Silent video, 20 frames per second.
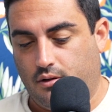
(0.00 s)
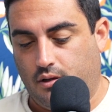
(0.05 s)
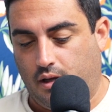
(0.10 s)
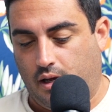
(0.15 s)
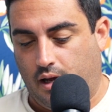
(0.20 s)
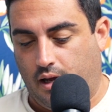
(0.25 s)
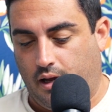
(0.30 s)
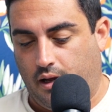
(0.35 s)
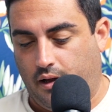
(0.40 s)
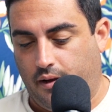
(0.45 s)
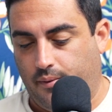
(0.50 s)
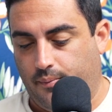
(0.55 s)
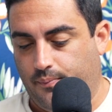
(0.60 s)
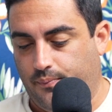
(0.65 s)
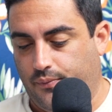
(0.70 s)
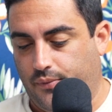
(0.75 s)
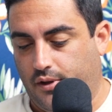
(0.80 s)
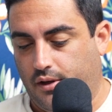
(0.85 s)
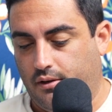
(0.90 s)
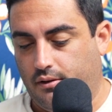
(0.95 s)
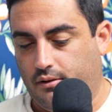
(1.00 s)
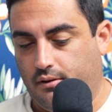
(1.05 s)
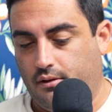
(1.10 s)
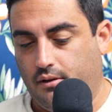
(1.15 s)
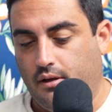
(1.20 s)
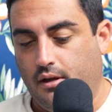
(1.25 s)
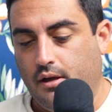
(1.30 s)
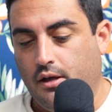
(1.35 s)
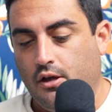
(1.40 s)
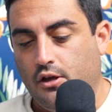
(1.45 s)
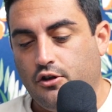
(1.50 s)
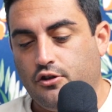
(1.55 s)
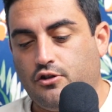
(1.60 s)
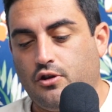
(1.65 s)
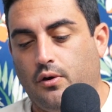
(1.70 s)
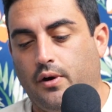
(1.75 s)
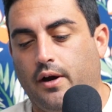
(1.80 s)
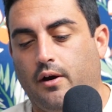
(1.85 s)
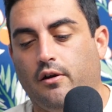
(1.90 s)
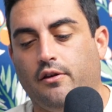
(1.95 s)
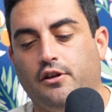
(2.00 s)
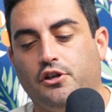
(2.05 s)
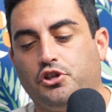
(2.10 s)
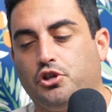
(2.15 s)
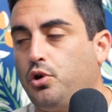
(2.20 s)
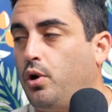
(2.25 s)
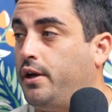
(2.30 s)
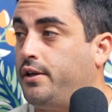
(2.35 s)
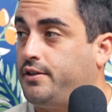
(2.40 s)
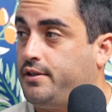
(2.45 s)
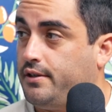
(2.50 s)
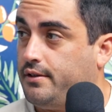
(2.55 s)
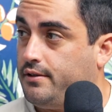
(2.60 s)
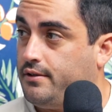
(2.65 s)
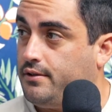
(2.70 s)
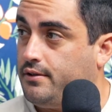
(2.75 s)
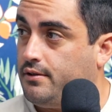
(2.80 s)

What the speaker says: So here are the choices.